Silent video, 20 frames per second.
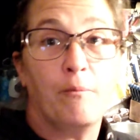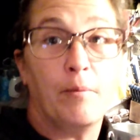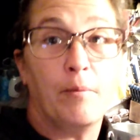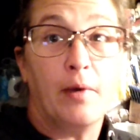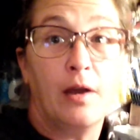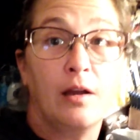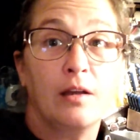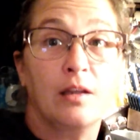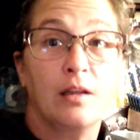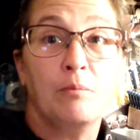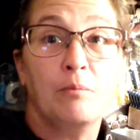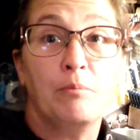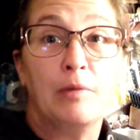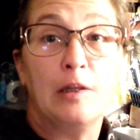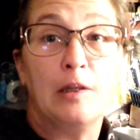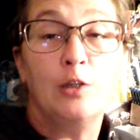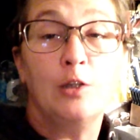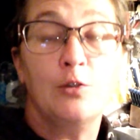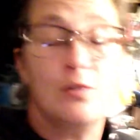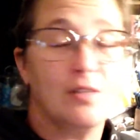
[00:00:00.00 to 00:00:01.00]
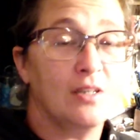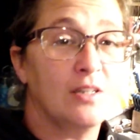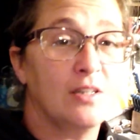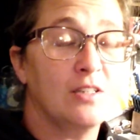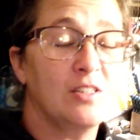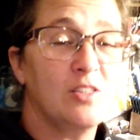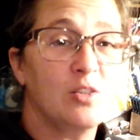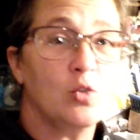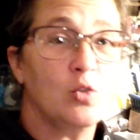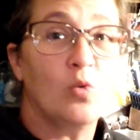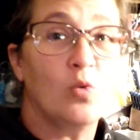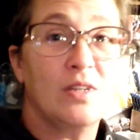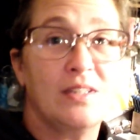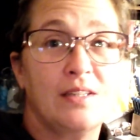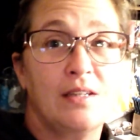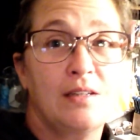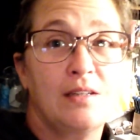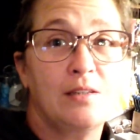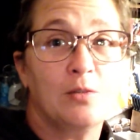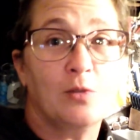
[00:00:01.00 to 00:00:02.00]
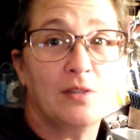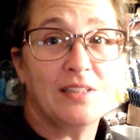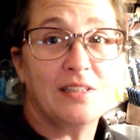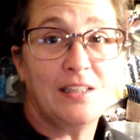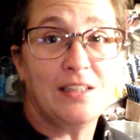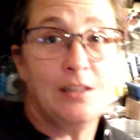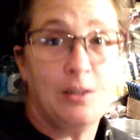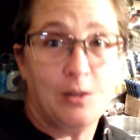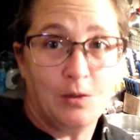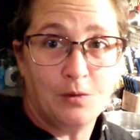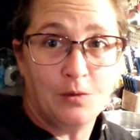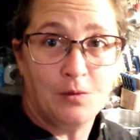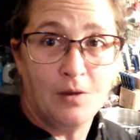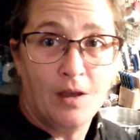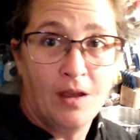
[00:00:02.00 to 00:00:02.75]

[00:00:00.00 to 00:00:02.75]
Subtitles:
Pumpkin Palooza 2022.